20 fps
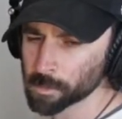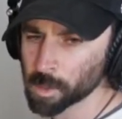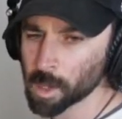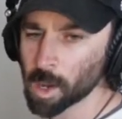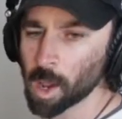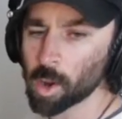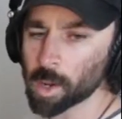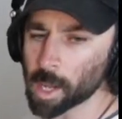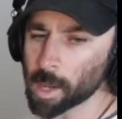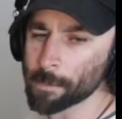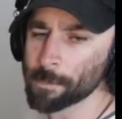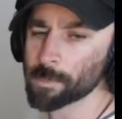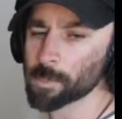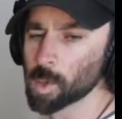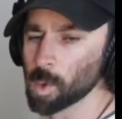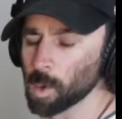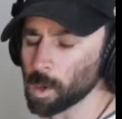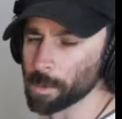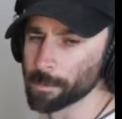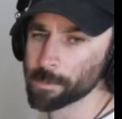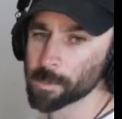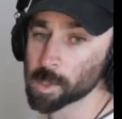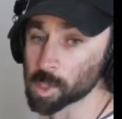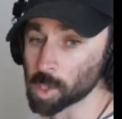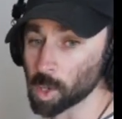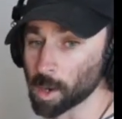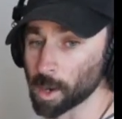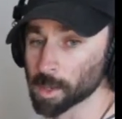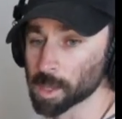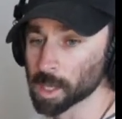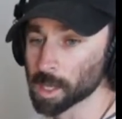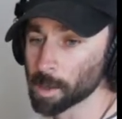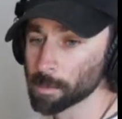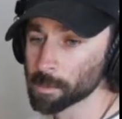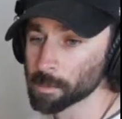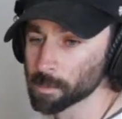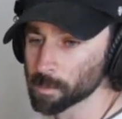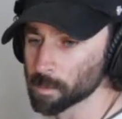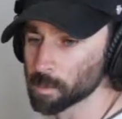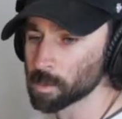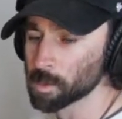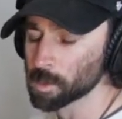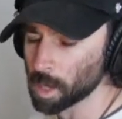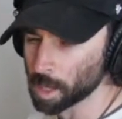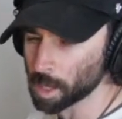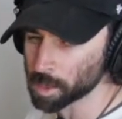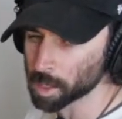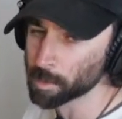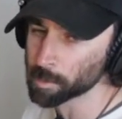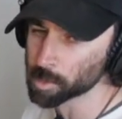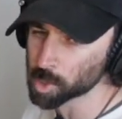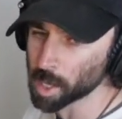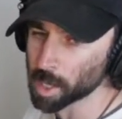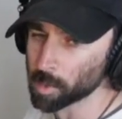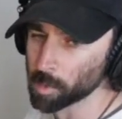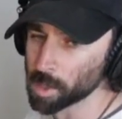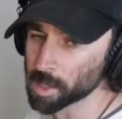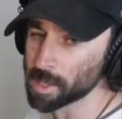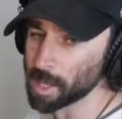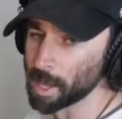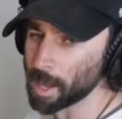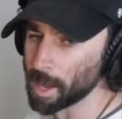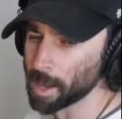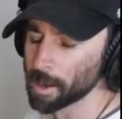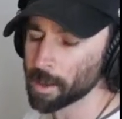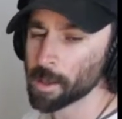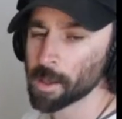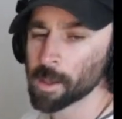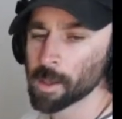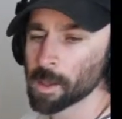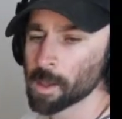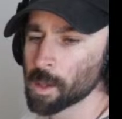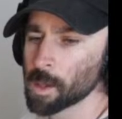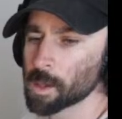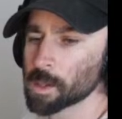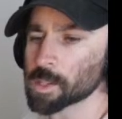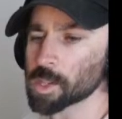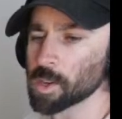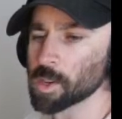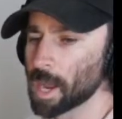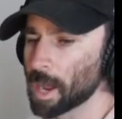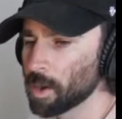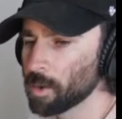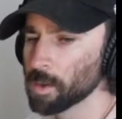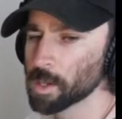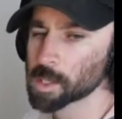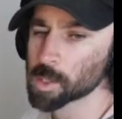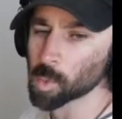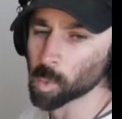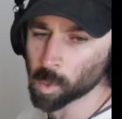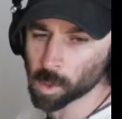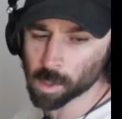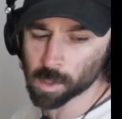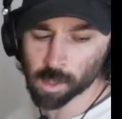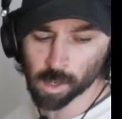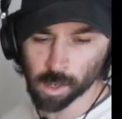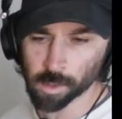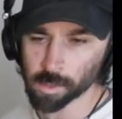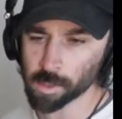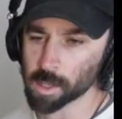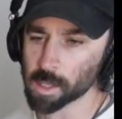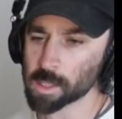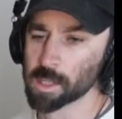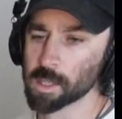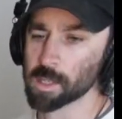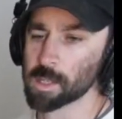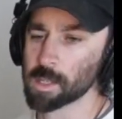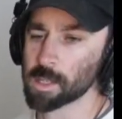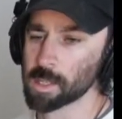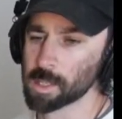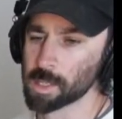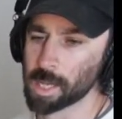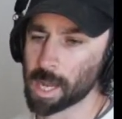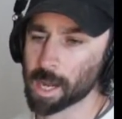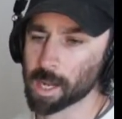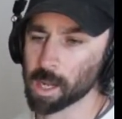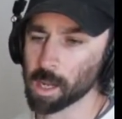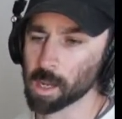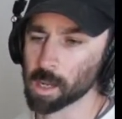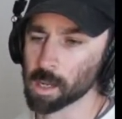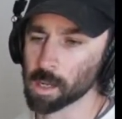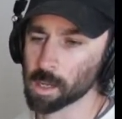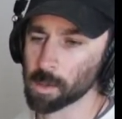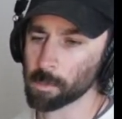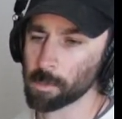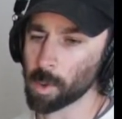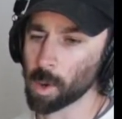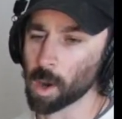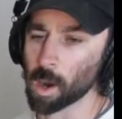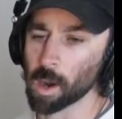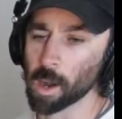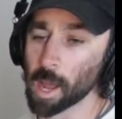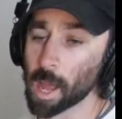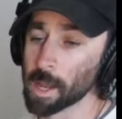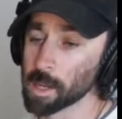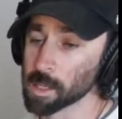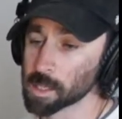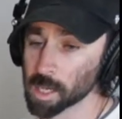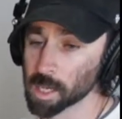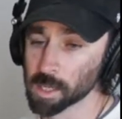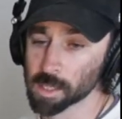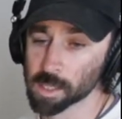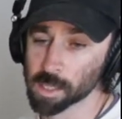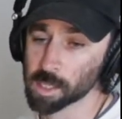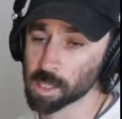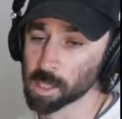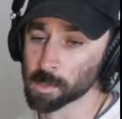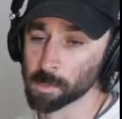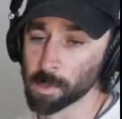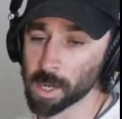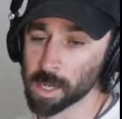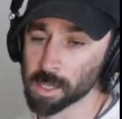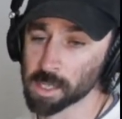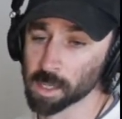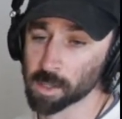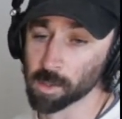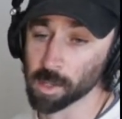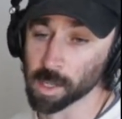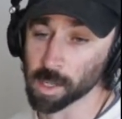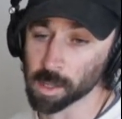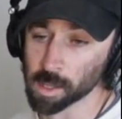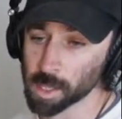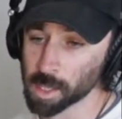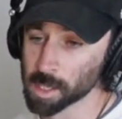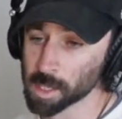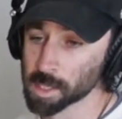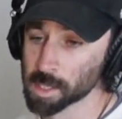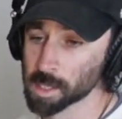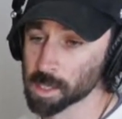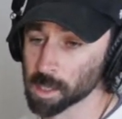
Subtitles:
Okay, cool. So I think I'm tracking with that. So now let's work on this second part. And since this is basically this,